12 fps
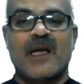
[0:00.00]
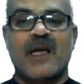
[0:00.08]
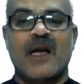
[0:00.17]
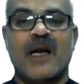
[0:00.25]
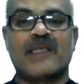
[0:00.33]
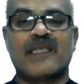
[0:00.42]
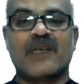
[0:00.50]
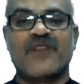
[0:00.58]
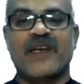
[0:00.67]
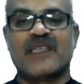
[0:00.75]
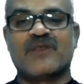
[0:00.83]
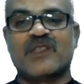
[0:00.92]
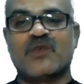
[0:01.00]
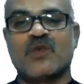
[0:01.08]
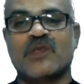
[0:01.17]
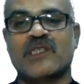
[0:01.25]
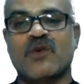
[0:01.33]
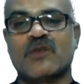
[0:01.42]
Interference with
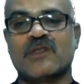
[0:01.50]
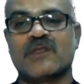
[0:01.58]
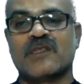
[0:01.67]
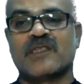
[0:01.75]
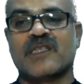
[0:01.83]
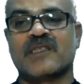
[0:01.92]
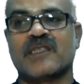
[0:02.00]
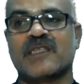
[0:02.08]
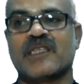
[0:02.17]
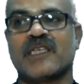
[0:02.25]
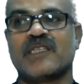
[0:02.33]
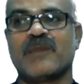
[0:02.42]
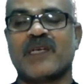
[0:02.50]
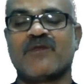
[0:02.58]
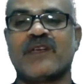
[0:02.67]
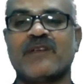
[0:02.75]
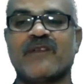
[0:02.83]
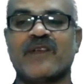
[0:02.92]
chronic toxicity testing in animal.
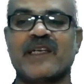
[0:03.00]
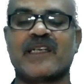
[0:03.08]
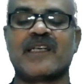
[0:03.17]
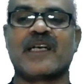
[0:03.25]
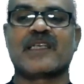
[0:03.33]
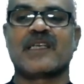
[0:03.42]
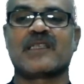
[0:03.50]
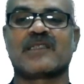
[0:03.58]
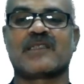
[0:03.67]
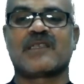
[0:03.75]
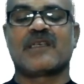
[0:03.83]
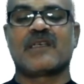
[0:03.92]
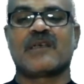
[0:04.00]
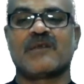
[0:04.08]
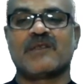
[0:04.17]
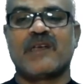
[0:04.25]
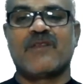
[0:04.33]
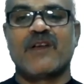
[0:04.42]
Whenever a drug is
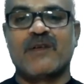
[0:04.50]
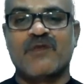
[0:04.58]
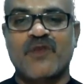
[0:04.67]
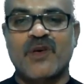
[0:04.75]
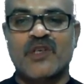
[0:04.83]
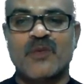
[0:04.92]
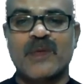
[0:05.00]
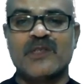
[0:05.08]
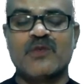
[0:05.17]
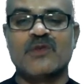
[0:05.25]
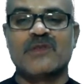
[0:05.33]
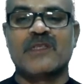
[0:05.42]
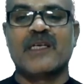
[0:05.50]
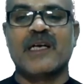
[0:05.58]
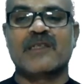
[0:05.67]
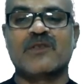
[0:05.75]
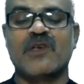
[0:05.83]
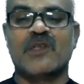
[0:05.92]
developed for human use, they
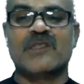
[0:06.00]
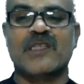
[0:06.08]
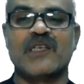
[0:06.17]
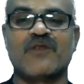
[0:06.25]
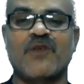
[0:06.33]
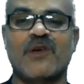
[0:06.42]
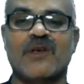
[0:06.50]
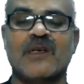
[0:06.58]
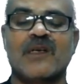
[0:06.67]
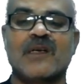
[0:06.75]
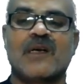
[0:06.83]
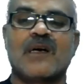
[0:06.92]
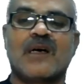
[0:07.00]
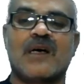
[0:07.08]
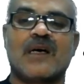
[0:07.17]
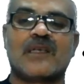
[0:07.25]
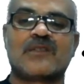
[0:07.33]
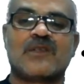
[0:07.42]
are tested for
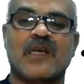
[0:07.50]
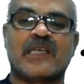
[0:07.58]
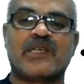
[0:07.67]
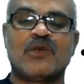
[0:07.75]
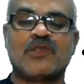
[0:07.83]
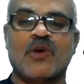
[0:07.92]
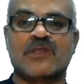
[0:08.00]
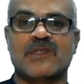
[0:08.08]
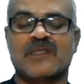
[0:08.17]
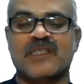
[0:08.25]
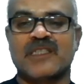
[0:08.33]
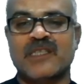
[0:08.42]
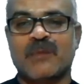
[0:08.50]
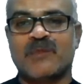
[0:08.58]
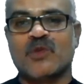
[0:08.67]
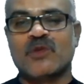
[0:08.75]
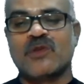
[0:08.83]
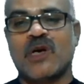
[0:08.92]
acute toxicity,
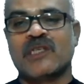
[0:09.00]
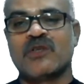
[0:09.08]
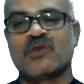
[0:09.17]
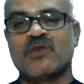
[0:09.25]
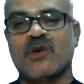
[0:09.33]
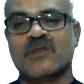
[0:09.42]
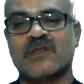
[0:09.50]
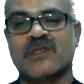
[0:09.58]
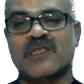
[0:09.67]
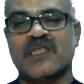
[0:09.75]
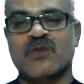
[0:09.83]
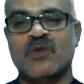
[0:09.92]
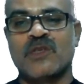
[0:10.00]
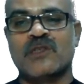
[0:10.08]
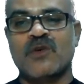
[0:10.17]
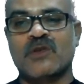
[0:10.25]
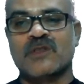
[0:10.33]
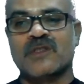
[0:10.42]
subacute toxicity, chronic
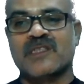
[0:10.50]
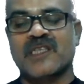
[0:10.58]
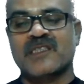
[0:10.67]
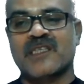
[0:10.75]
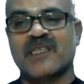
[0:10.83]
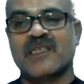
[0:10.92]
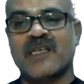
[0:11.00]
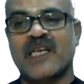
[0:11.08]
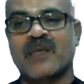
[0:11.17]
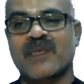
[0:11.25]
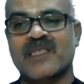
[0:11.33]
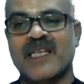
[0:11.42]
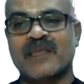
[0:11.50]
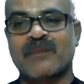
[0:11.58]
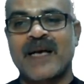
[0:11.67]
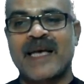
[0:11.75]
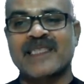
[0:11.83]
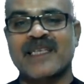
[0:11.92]
toxicity testing in animals like
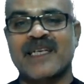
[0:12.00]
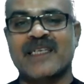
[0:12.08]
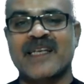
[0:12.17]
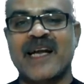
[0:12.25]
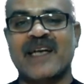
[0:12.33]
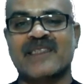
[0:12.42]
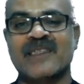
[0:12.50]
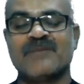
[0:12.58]
mice and rats.